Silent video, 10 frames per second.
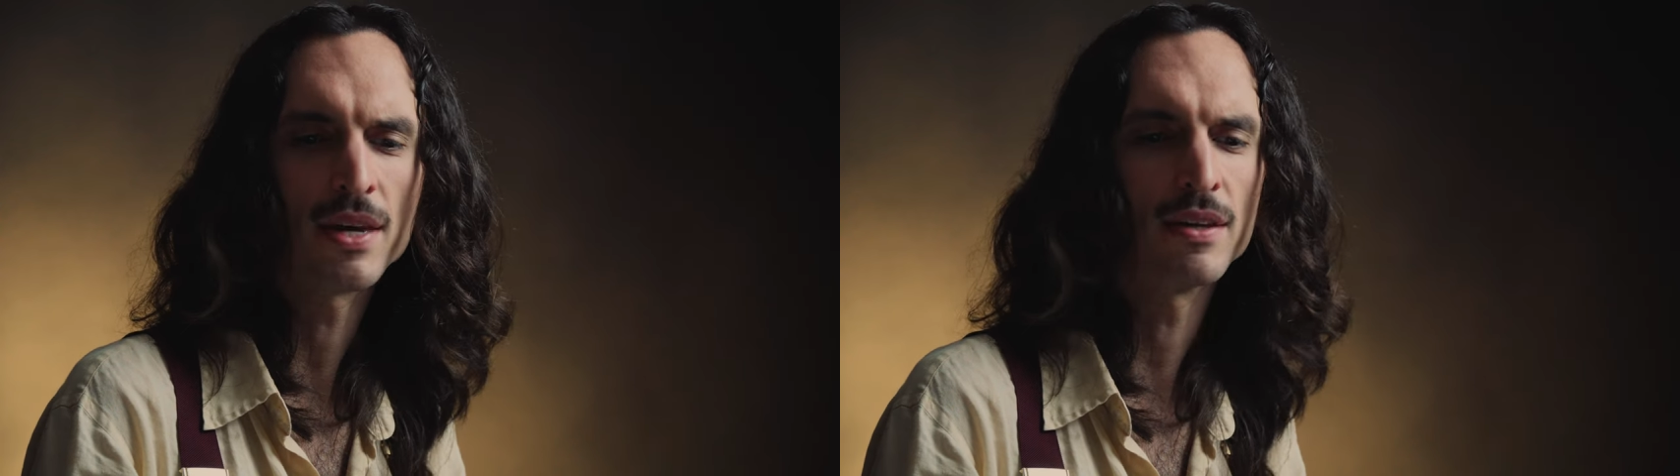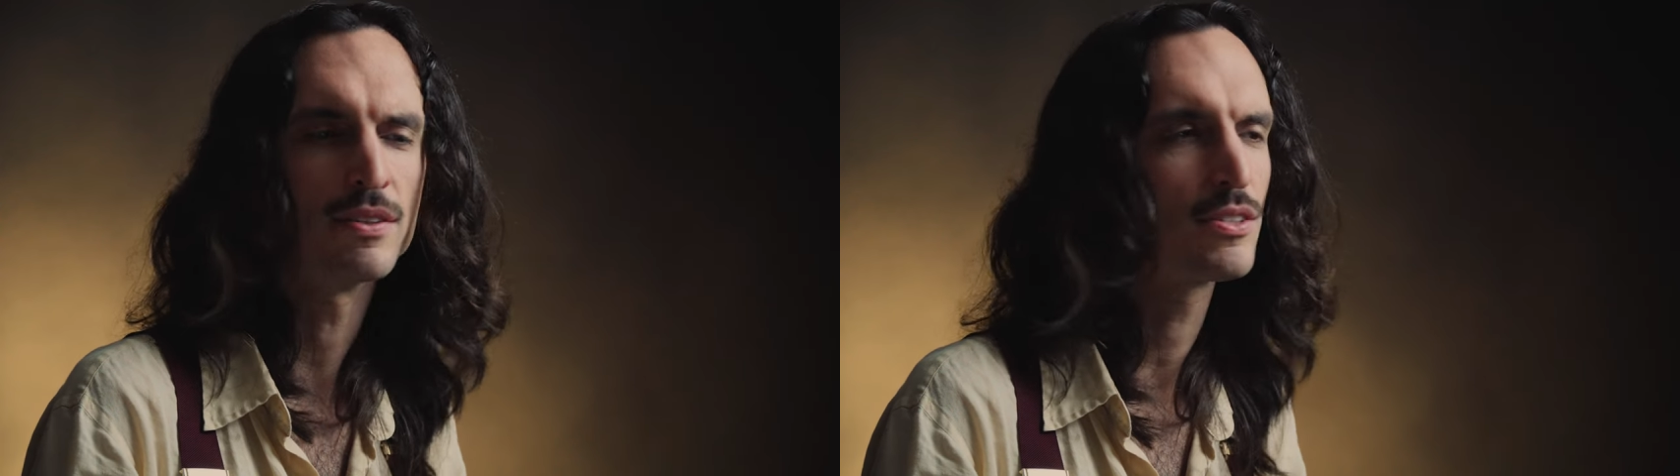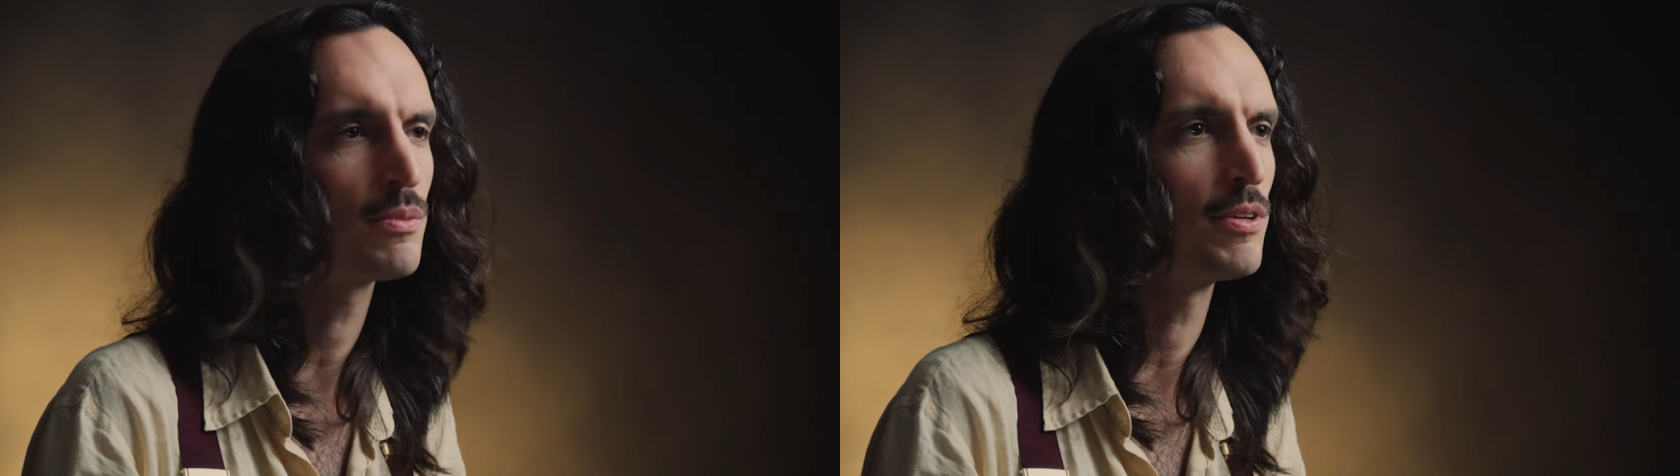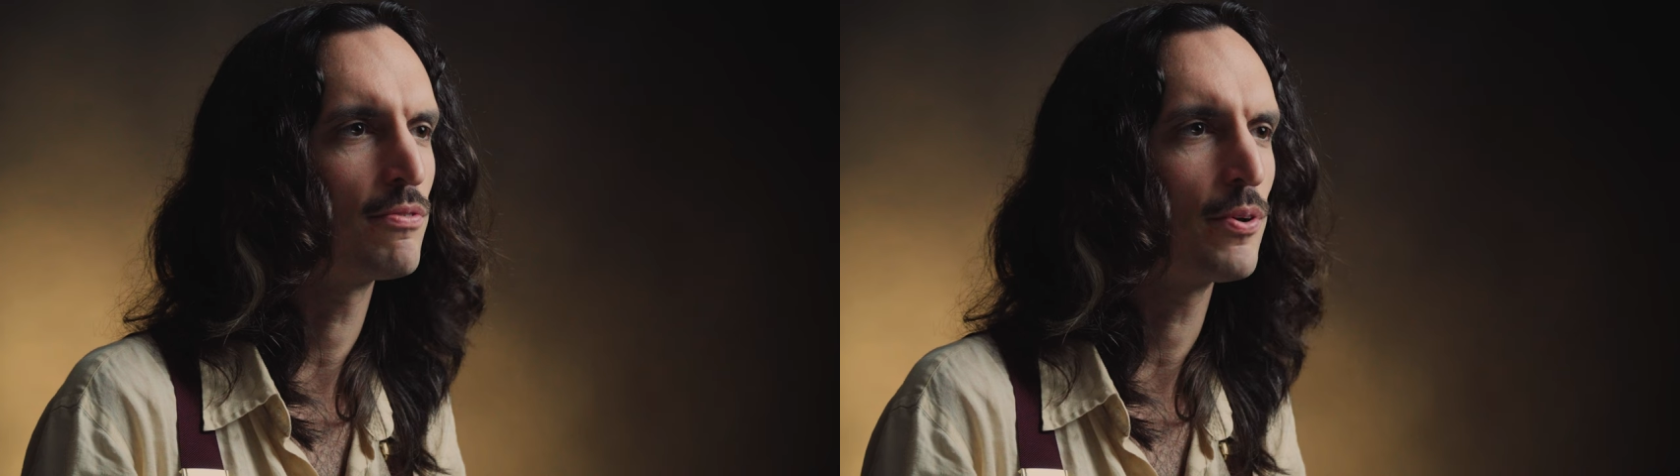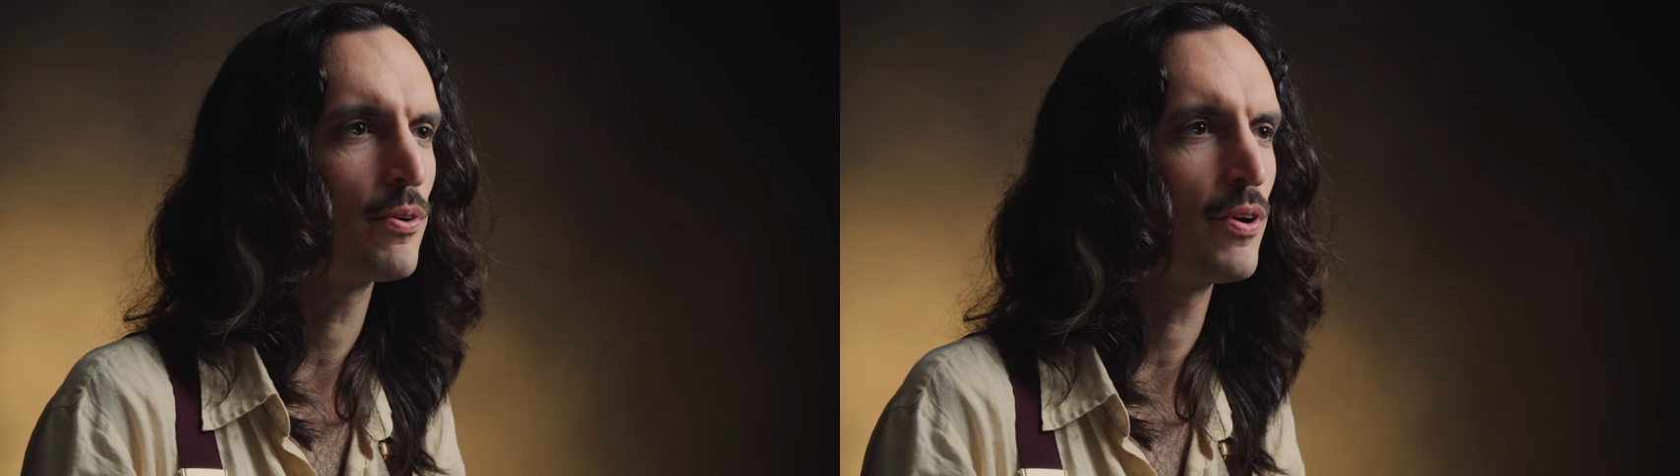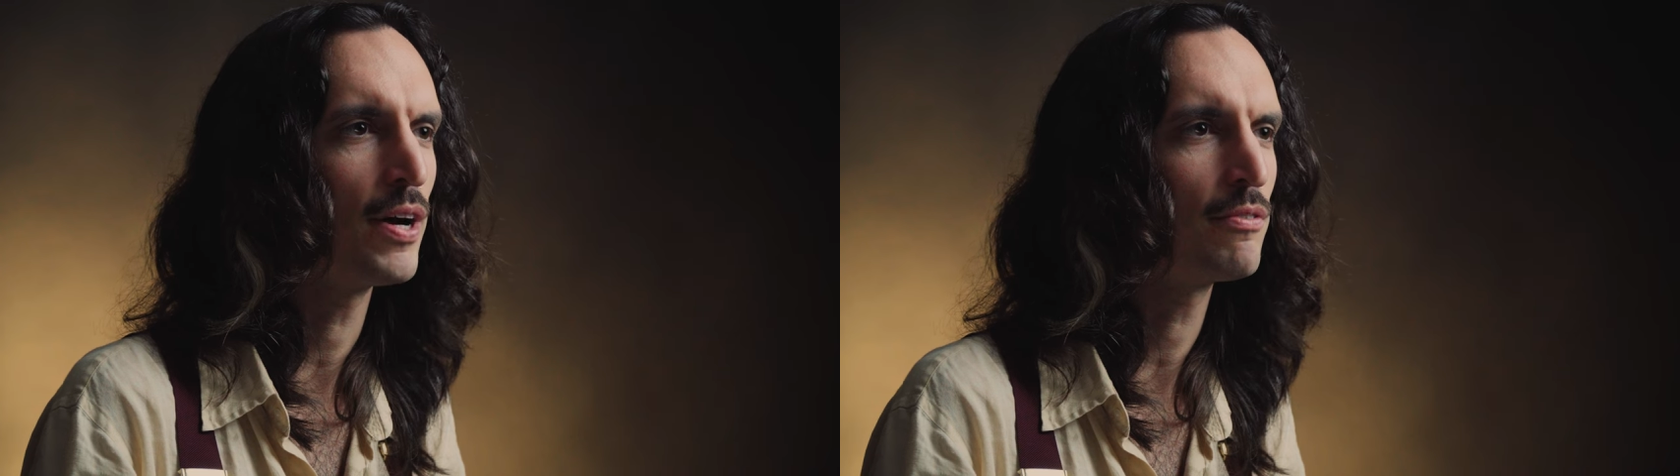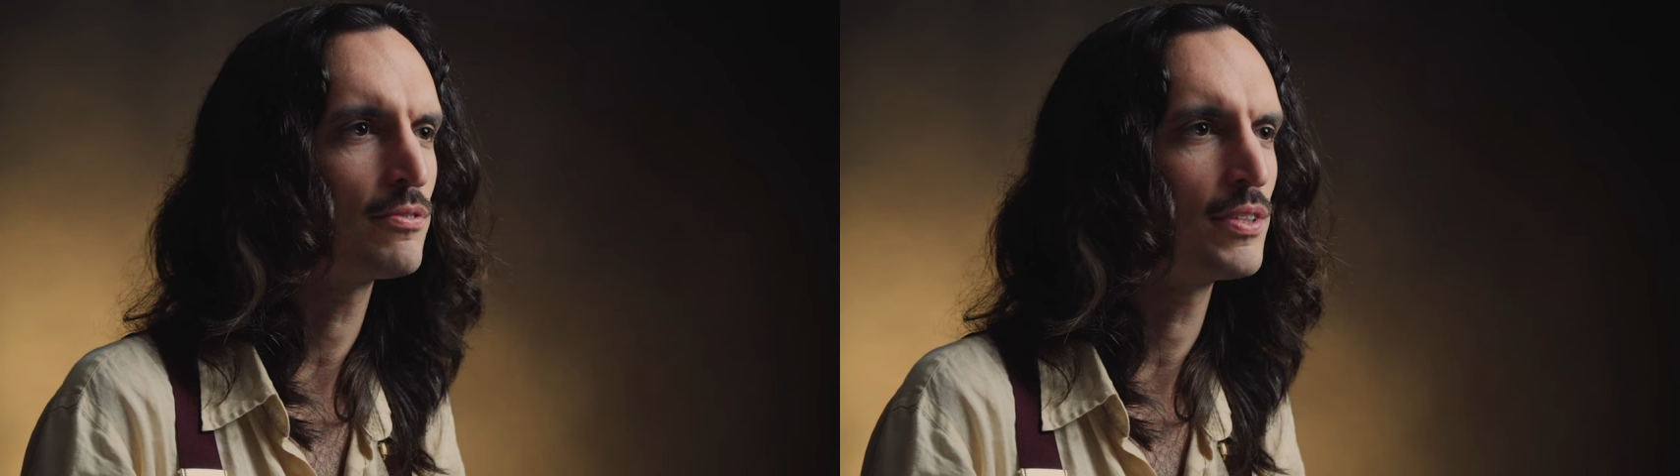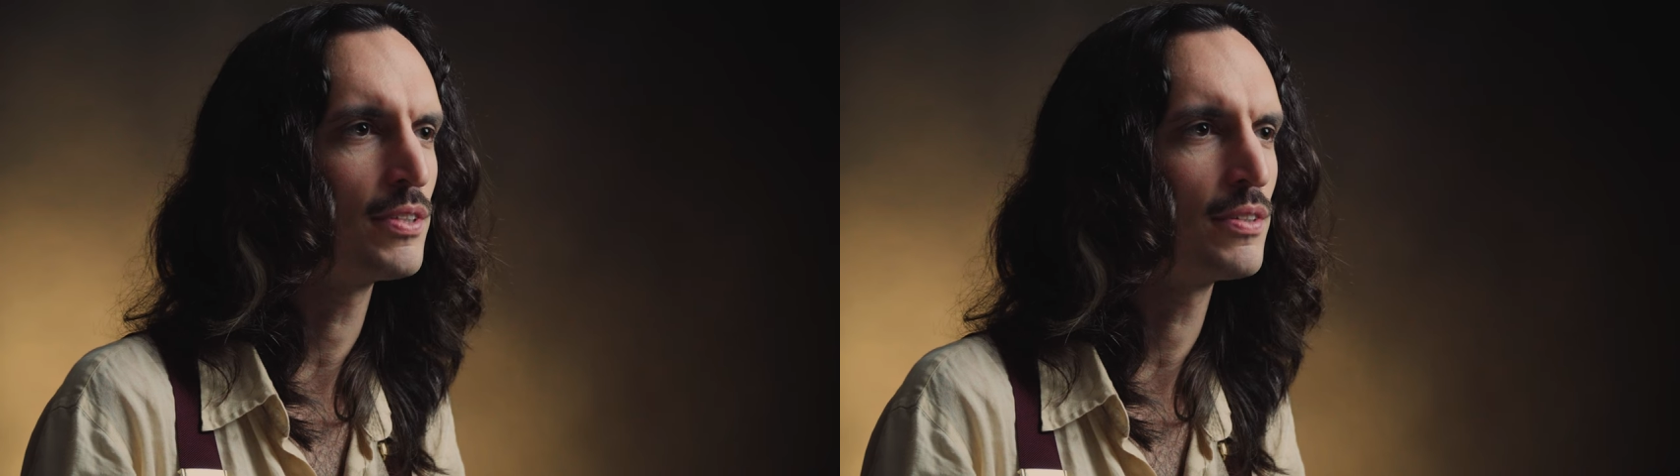means to be
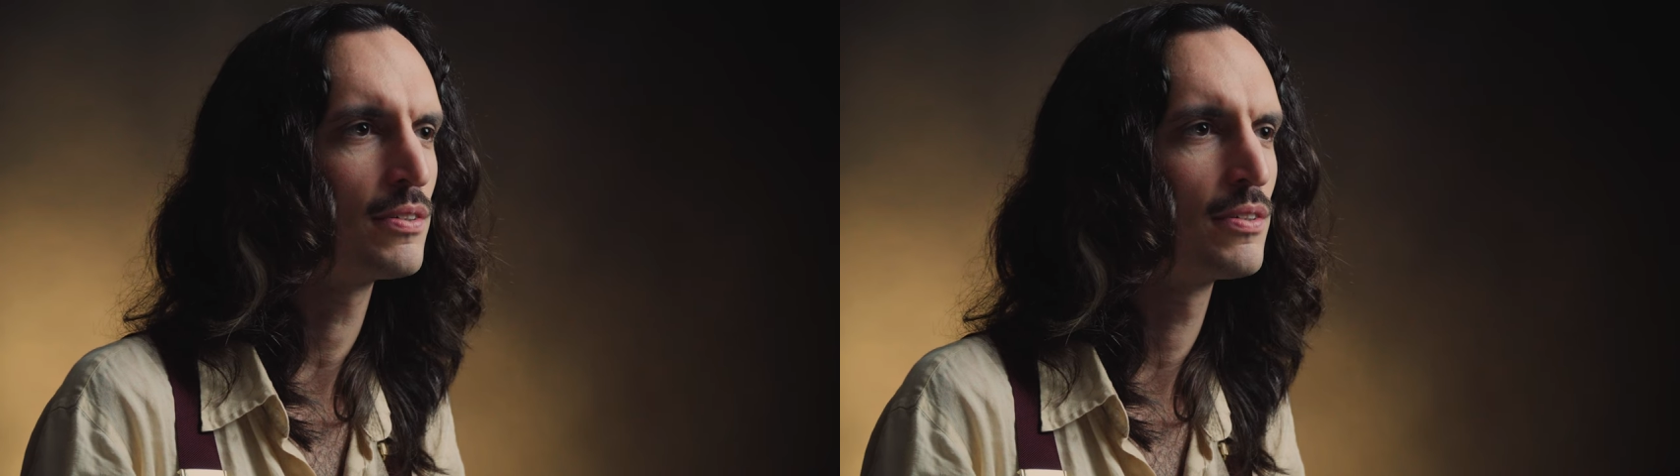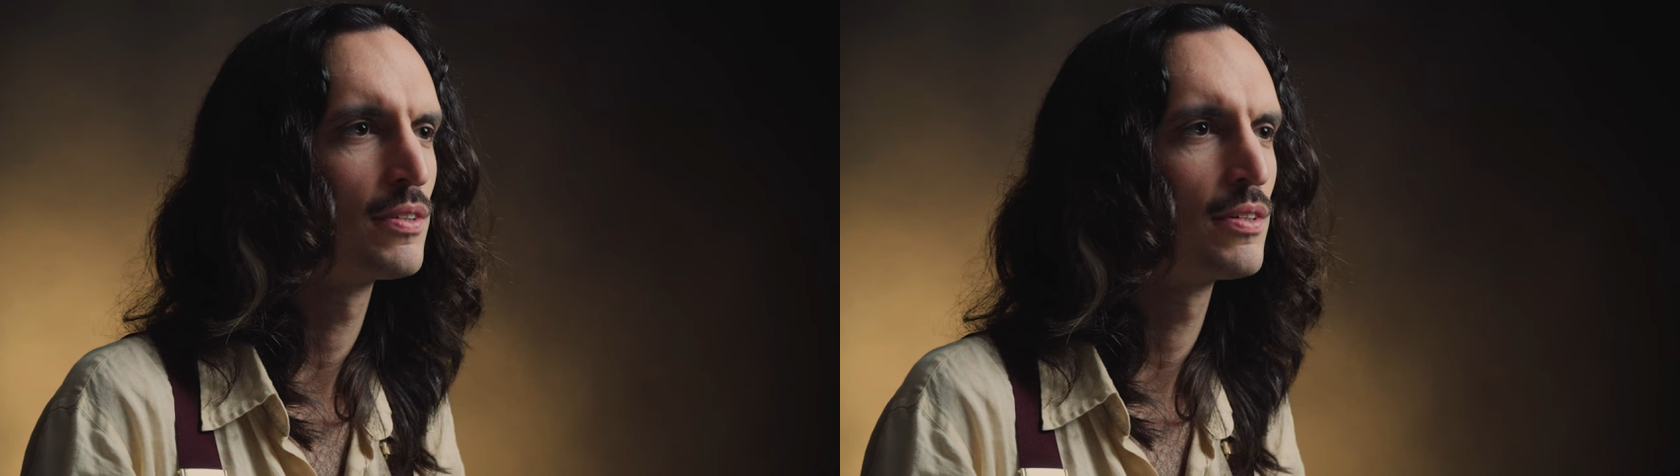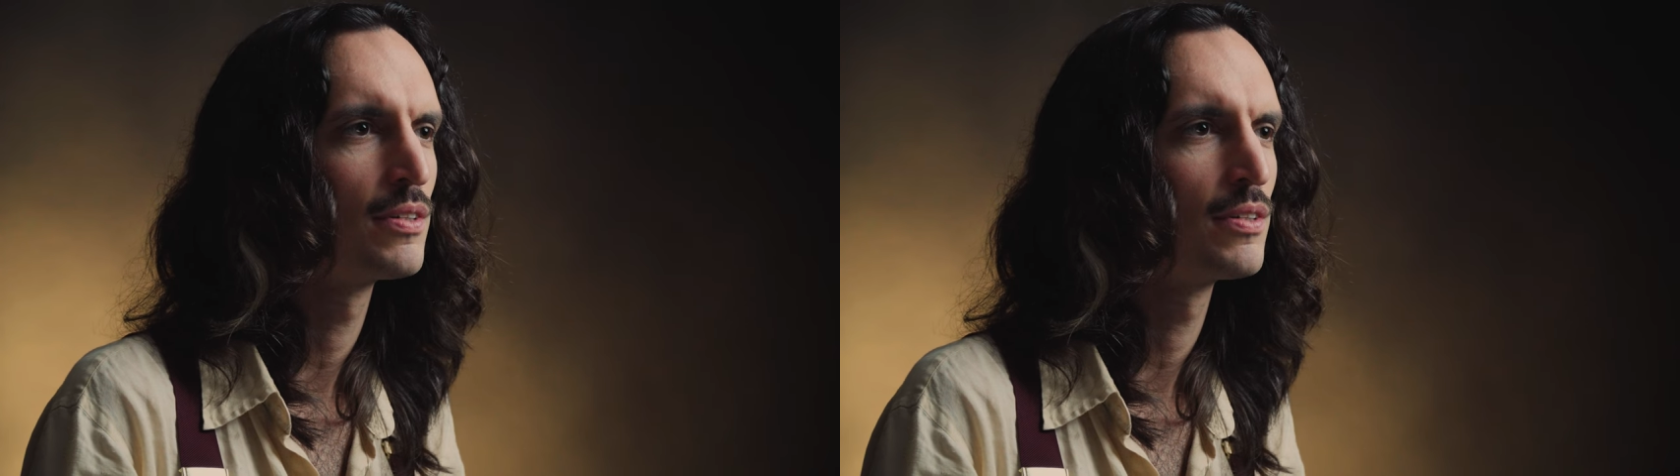photographed and